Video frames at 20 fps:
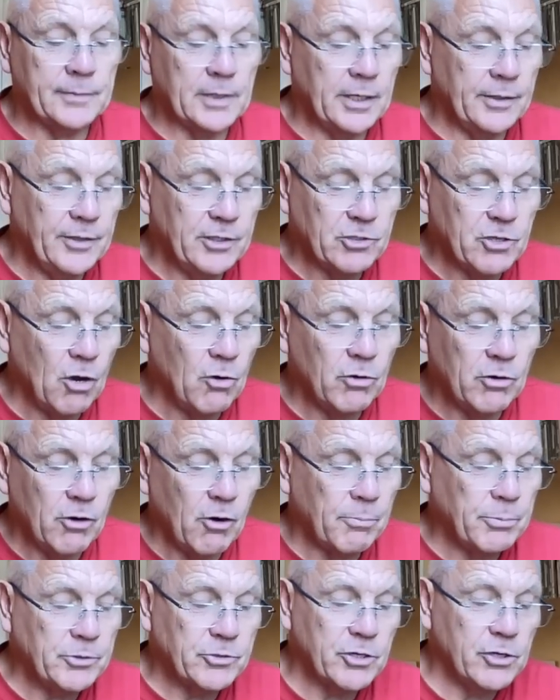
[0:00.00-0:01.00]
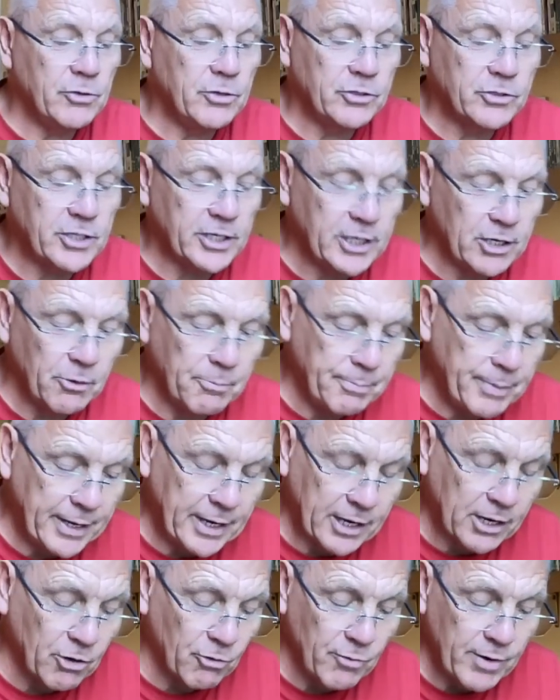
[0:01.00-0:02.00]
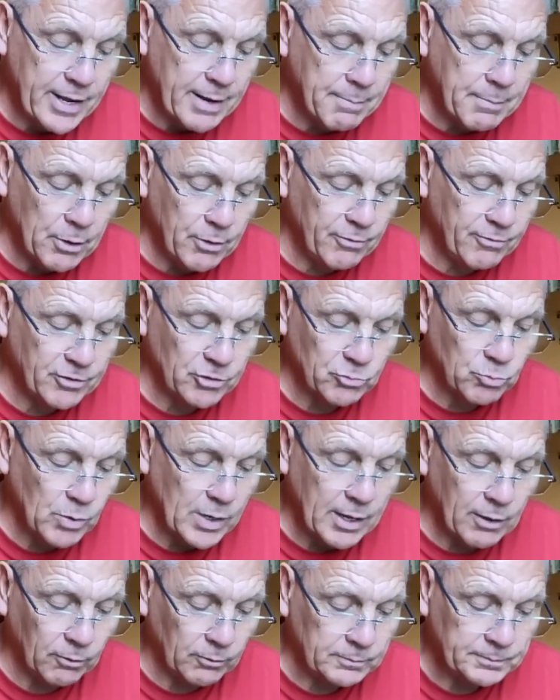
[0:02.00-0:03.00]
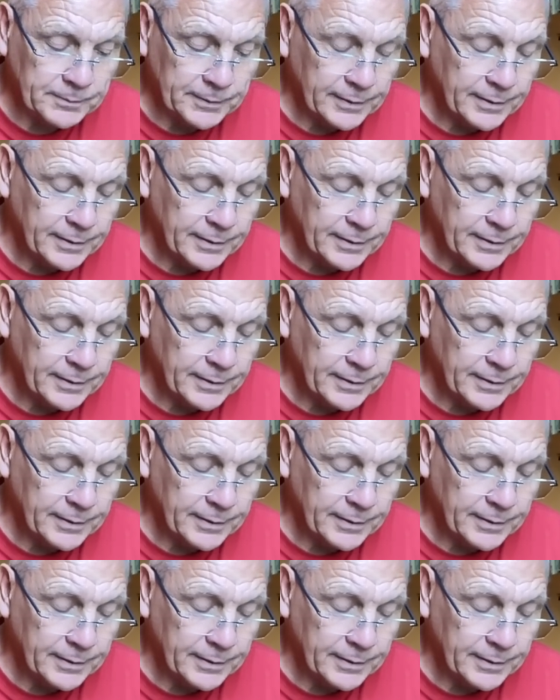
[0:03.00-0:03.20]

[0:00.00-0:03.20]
and this golden opportunity could be a career move as well,